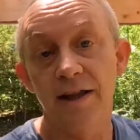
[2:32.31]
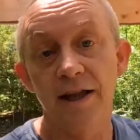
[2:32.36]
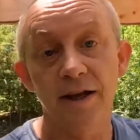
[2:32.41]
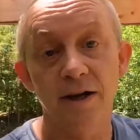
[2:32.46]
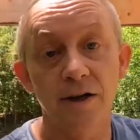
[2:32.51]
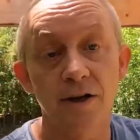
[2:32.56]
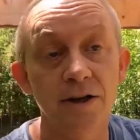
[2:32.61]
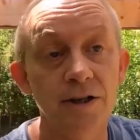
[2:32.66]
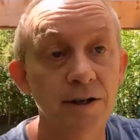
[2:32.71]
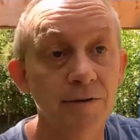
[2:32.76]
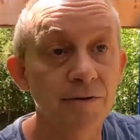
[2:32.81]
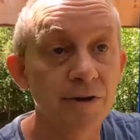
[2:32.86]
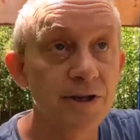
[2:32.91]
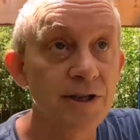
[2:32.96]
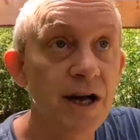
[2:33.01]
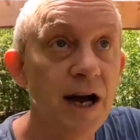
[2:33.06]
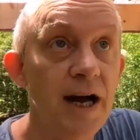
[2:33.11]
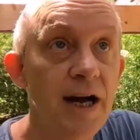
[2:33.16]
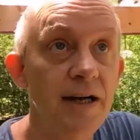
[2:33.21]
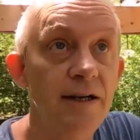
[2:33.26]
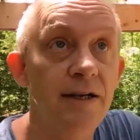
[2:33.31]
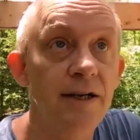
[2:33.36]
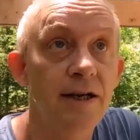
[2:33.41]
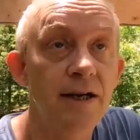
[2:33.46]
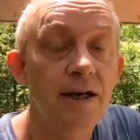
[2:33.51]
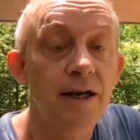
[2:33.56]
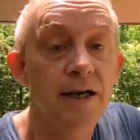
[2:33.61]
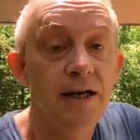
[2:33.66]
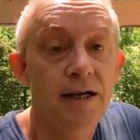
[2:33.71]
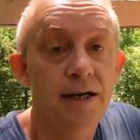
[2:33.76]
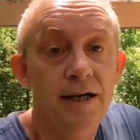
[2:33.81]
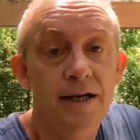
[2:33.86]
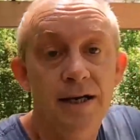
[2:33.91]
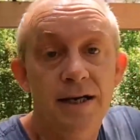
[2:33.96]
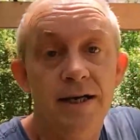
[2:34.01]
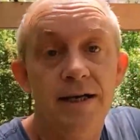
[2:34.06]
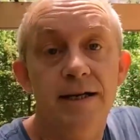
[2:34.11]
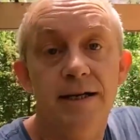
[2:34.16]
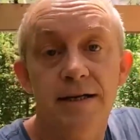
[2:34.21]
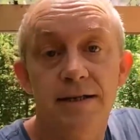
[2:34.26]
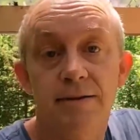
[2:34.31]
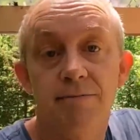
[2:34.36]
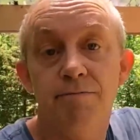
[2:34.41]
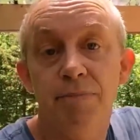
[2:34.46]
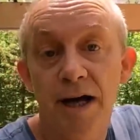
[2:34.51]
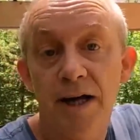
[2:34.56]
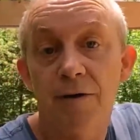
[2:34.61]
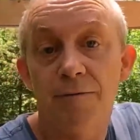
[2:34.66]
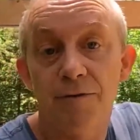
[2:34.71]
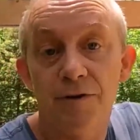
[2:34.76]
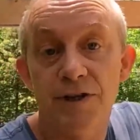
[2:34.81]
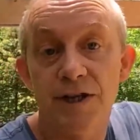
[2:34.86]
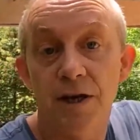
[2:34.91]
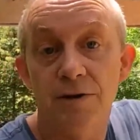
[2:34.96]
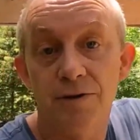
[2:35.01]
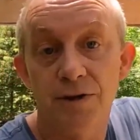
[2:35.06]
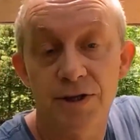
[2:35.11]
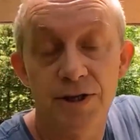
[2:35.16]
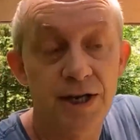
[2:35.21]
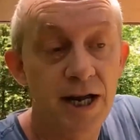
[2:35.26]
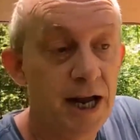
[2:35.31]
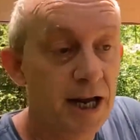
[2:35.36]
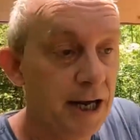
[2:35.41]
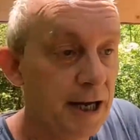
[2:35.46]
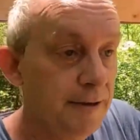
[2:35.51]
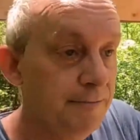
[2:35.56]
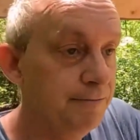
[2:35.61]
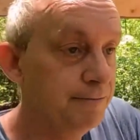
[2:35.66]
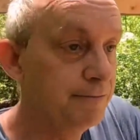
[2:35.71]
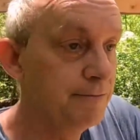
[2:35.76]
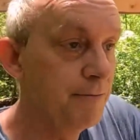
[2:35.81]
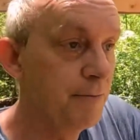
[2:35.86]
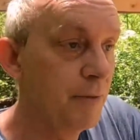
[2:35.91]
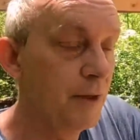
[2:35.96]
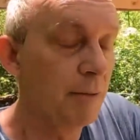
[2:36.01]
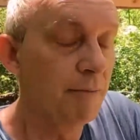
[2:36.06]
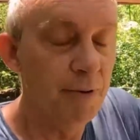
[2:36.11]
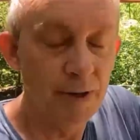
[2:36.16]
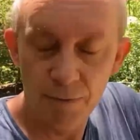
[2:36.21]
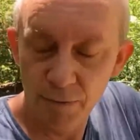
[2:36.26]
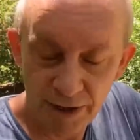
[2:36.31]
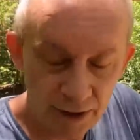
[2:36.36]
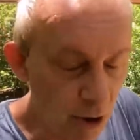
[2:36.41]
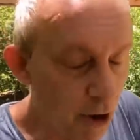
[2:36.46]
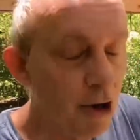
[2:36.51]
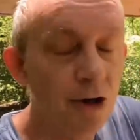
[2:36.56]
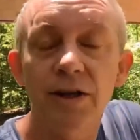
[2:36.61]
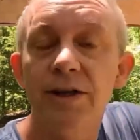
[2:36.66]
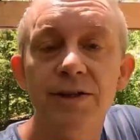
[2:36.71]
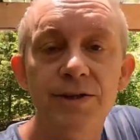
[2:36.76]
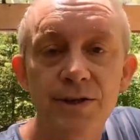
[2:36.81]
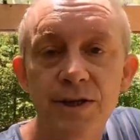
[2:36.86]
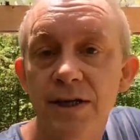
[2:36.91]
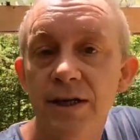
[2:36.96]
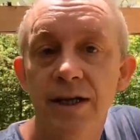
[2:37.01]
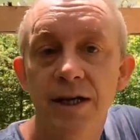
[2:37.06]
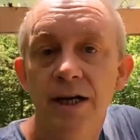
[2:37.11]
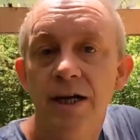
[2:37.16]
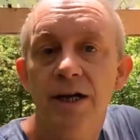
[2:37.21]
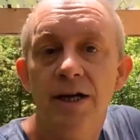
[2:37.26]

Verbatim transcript: I think a carnivorous diet is better for self-sustaining, but regardless.